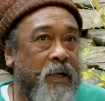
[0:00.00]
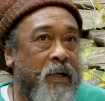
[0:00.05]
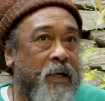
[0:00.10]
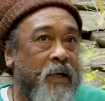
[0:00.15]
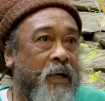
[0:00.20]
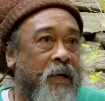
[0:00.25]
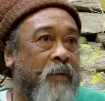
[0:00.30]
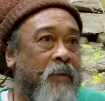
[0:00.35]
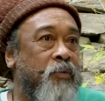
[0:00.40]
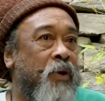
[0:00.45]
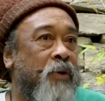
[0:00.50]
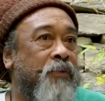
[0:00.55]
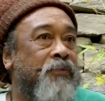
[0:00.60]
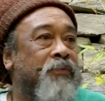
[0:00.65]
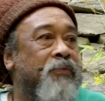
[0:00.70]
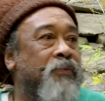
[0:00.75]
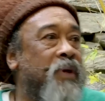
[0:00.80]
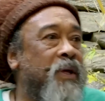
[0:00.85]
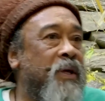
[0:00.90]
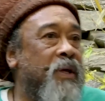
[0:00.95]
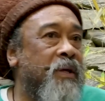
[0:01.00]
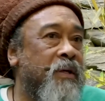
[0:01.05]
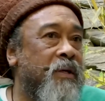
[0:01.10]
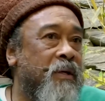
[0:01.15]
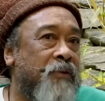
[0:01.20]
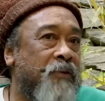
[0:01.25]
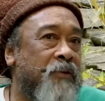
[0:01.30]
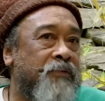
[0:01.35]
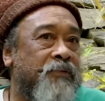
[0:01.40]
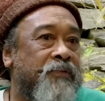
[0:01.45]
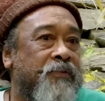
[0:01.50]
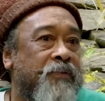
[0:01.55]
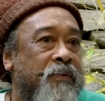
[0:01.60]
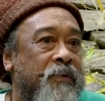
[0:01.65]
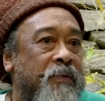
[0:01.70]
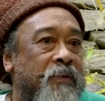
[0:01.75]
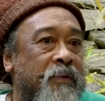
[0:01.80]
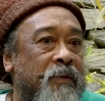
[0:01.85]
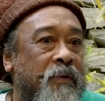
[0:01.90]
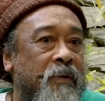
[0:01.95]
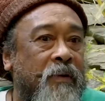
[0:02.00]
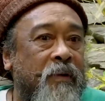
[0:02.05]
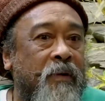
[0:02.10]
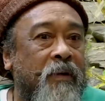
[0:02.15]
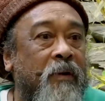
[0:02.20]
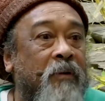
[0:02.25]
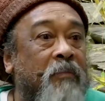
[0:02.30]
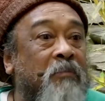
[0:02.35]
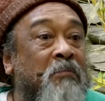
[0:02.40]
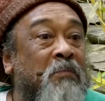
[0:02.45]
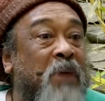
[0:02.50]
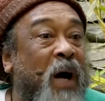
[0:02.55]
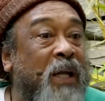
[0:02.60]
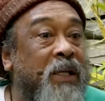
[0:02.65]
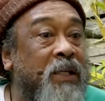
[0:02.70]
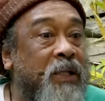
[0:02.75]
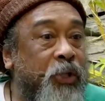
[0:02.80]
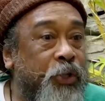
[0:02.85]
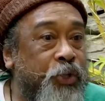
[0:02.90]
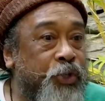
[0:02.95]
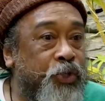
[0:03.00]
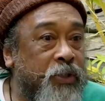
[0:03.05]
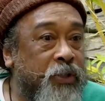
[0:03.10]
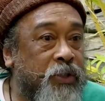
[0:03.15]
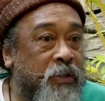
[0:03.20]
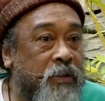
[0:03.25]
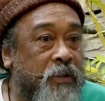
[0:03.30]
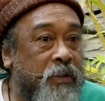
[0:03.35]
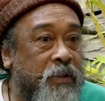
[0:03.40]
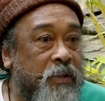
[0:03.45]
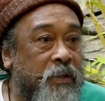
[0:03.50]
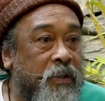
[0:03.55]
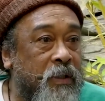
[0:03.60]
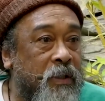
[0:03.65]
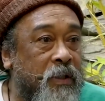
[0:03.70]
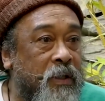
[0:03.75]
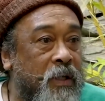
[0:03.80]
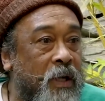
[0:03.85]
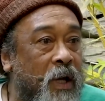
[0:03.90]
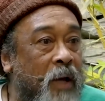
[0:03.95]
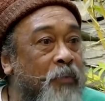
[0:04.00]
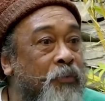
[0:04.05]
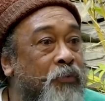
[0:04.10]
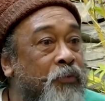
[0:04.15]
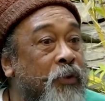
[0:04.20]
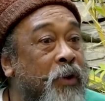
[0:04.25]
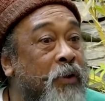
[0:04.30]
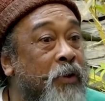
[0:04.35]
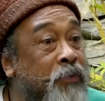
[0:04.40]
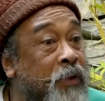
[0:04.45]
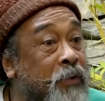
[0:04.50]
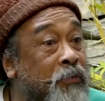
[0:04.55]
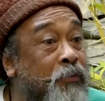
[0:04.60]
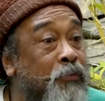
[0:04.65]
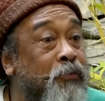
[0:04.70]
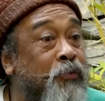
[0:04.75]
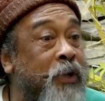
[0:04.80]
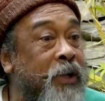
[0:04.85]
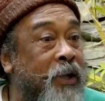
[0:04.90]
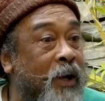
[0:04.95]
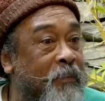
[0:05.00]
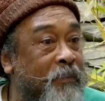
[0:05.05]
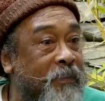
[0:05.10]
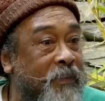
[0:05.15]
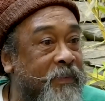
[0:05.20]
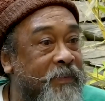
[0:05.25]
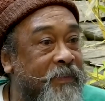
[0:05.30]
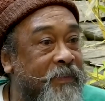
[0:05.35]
I'm not free of bondage. I'm free of even freedom.